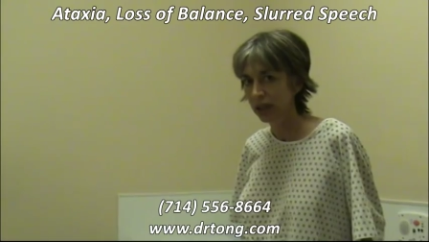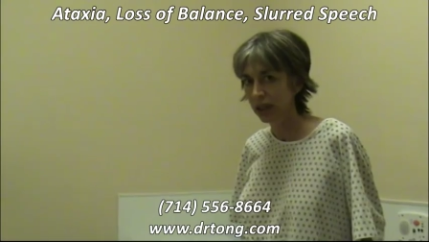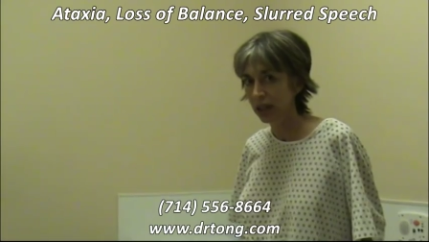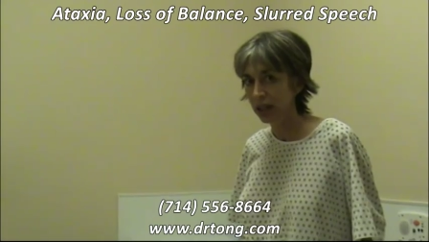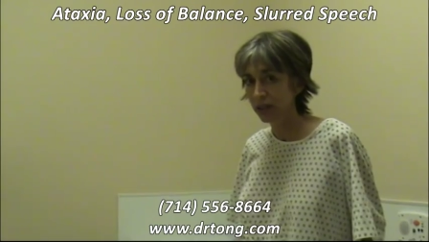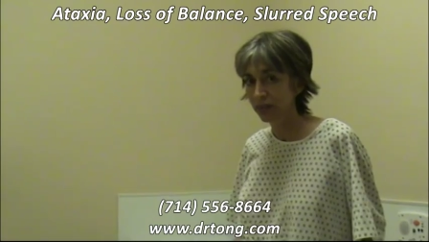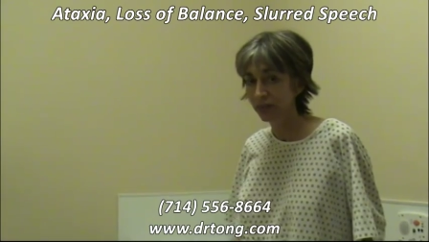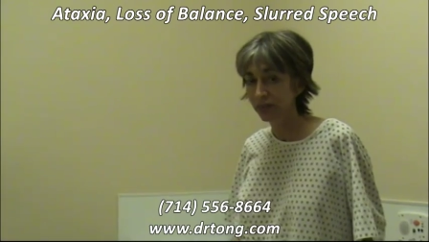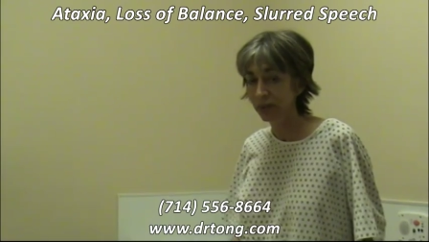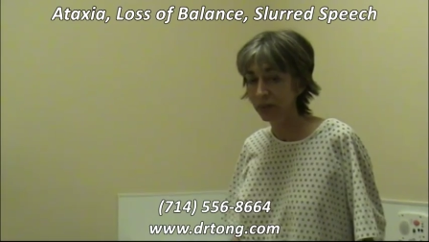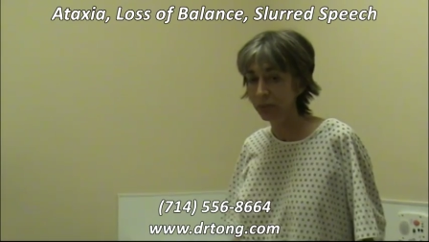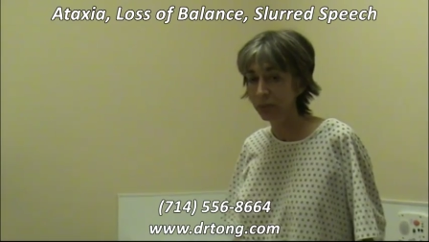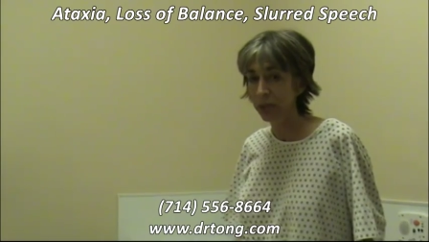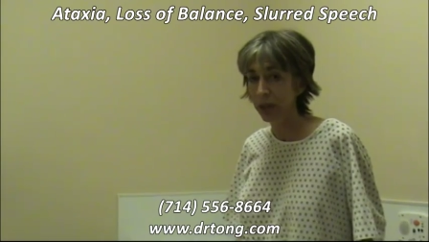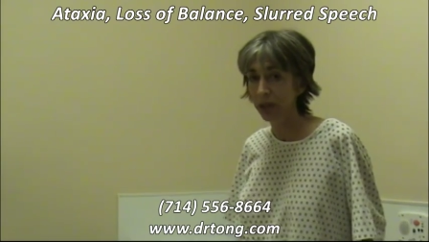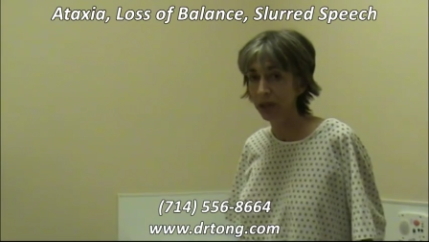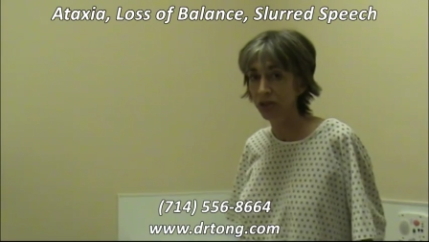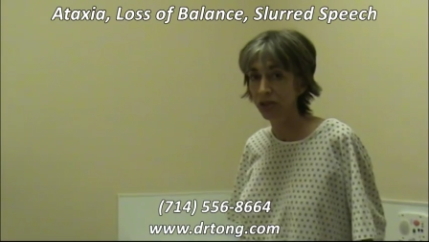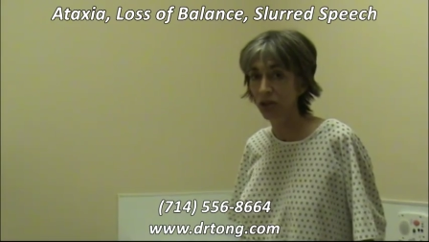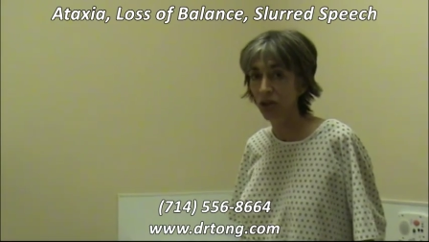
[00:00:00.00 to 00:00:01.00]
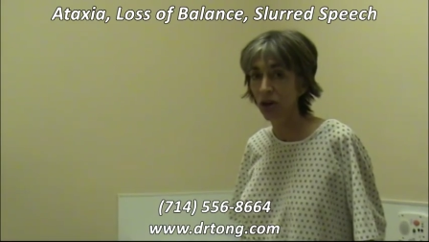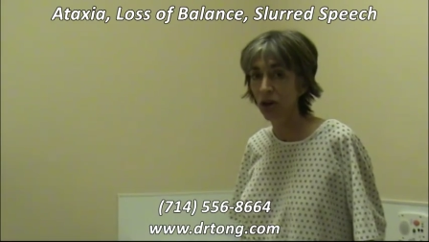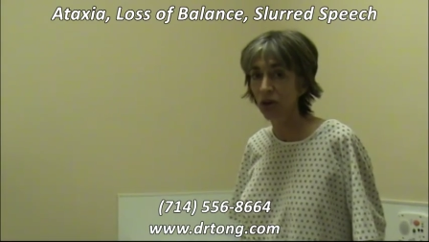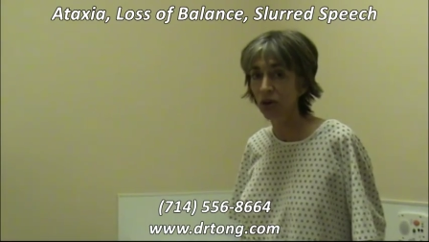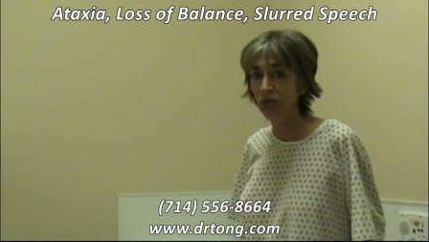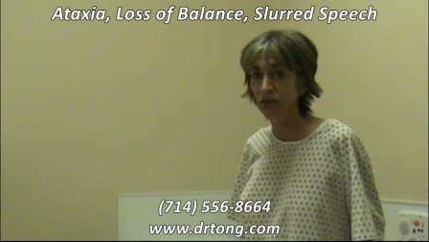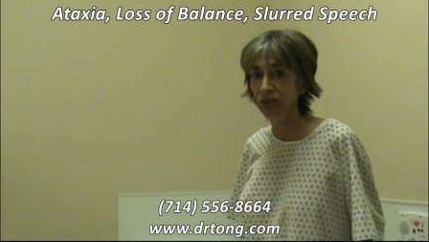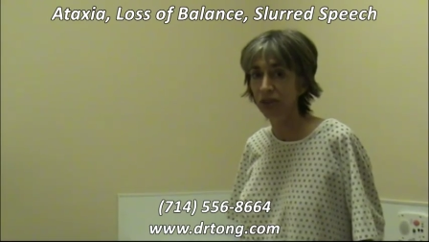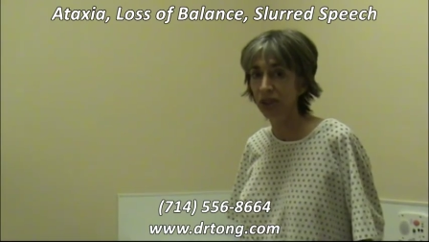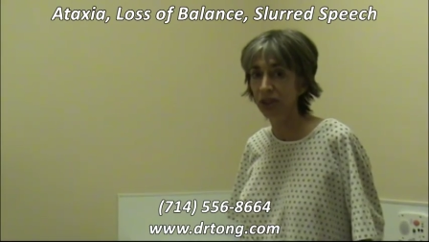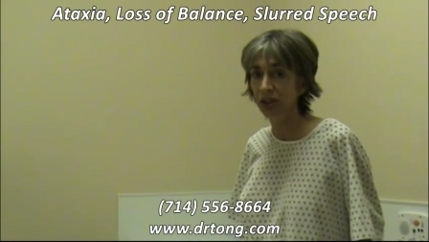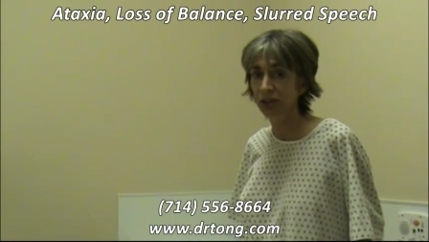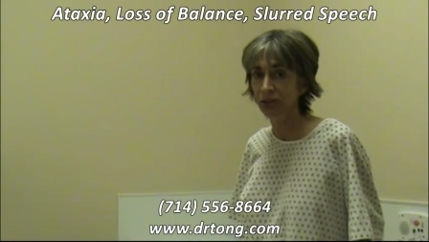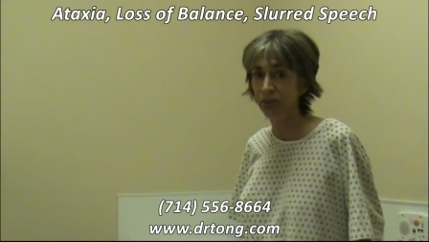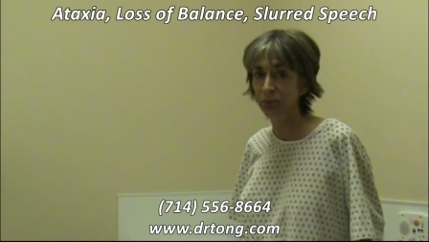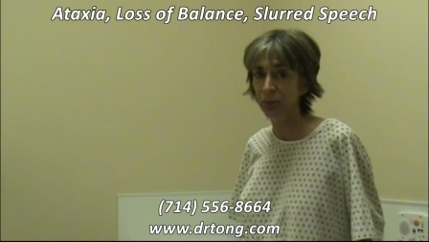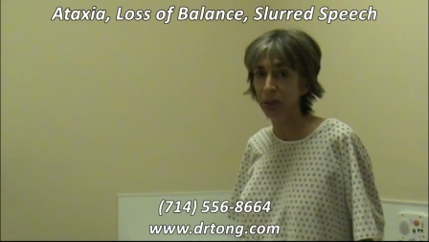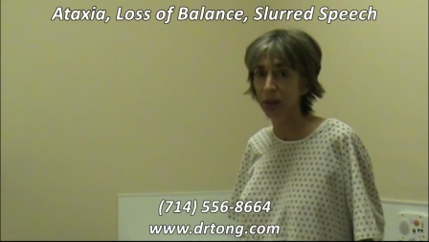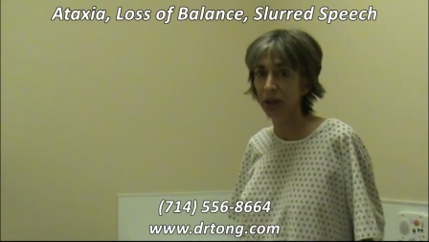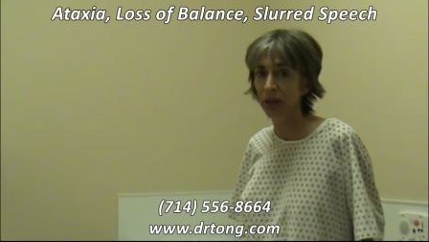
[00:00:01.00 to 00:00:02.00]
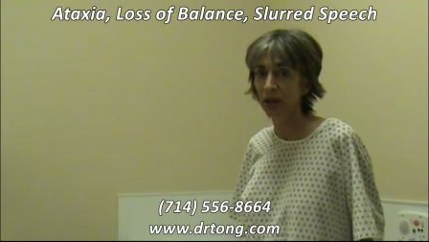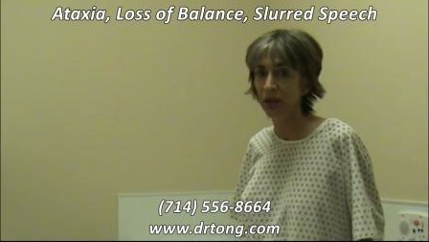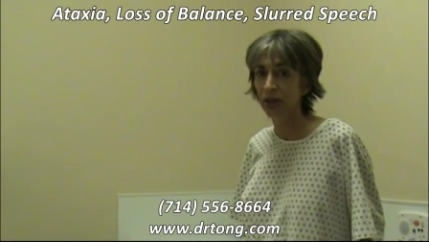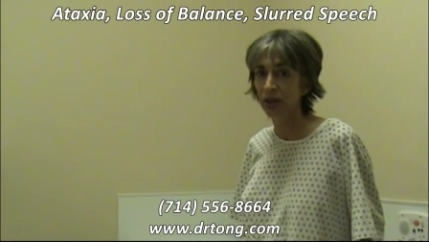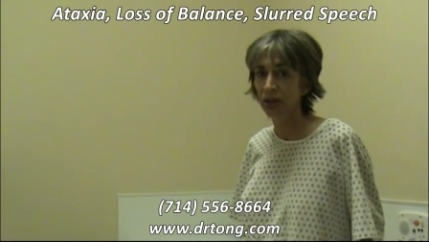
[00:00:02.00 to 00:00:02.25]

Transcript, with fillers: Even my toe feels better.